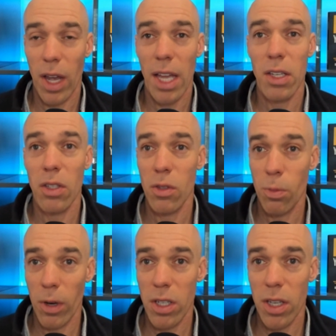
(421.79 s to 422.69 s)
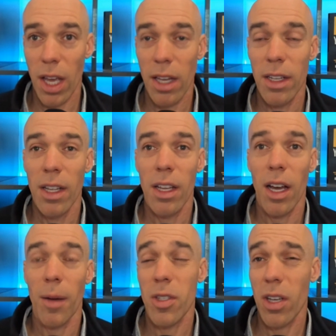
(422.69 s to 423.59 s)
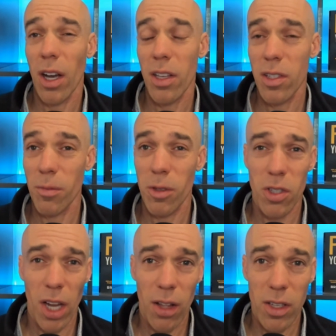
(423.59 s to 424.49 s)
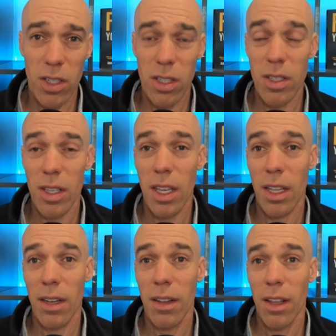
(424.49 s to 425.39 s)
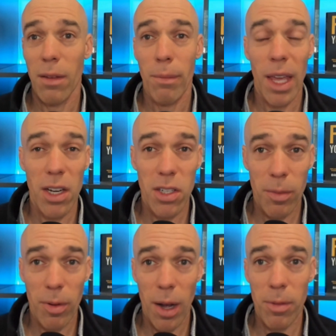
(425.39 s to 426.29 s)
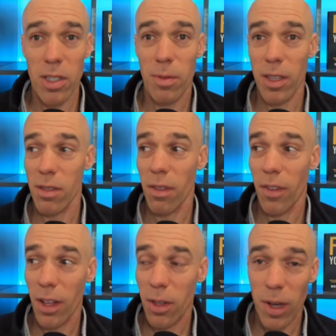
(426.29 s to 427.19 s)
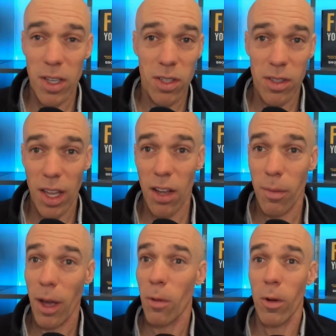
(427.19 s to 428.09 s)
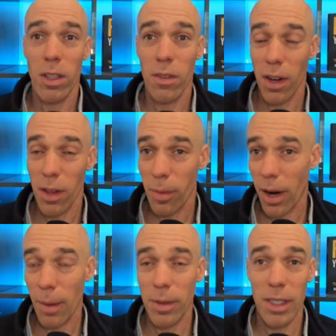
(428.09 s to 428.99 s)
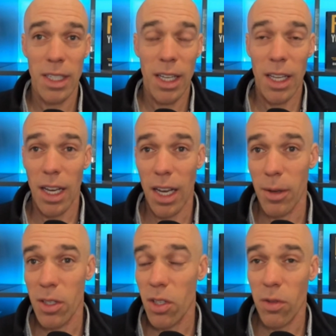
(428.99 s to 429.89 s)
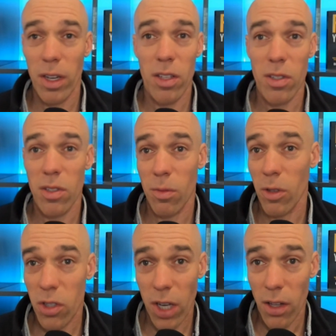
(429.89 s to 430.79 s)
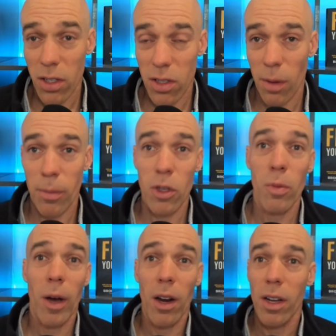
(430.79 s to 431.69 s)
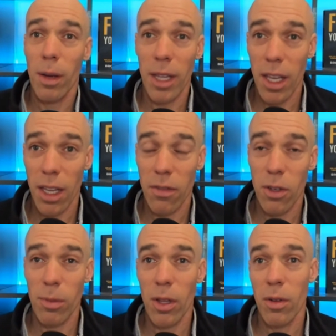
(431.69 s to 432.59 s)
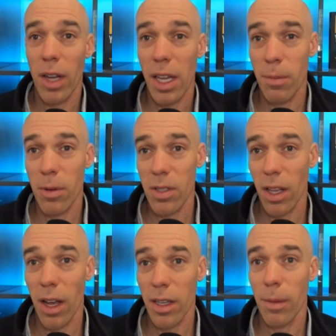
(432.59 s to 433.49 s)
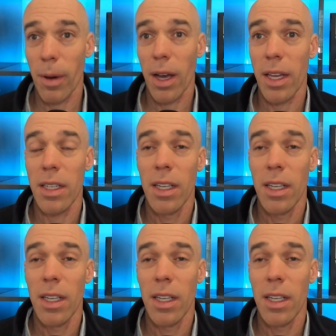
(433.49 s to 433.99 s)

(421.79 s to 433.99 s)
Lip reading: had to use bridge debt. It's caused some real challenges in managing the properties because if the valuation is down, no matter what you've done to the property, it's just created some real challenges. A new buyer coming in, if you're below 90% occupied,